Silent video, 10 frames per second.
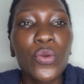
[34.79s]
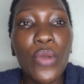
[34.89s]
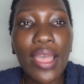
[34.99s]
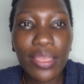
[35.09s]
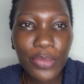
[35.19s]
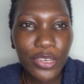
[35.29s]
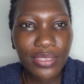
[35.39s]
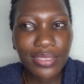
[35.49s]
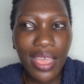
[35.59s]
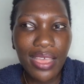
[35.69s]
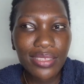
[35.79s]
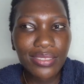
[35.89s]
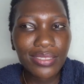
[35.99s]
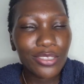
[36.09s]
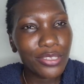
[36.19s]
Why? Because I
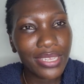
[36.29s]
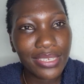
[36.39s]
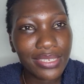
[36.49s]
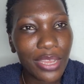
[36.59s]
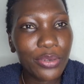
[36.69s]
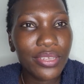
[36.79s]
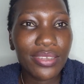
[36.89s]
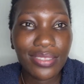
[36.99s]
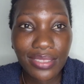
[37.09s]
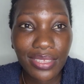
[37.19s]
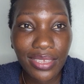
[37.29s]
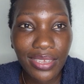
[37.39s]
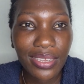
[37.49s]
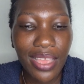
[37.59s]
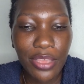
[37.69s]
was totally down. I was
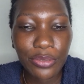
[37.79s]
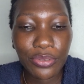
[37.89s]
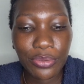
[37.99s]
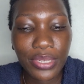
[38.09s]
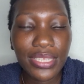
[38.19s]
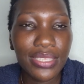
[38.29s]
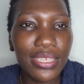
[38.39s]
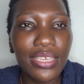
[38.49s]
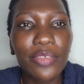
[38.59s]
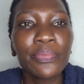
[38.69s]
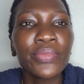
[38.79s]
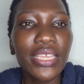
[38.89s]
sick. I was really sick.